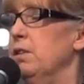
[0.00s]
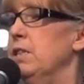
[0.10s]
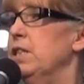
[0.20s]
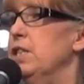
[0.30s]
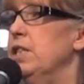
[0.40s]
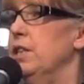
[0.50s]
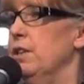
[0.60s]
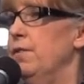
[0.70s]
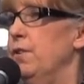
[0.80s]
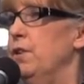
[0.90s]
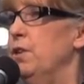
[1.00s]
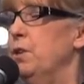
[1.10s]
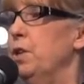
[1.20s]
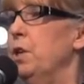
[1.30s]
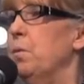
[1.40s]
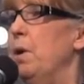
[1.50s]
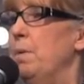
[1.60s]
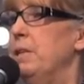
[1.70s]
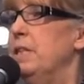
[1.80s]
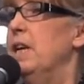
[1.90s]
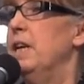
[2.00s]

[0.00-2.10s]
each year for nuclear weapons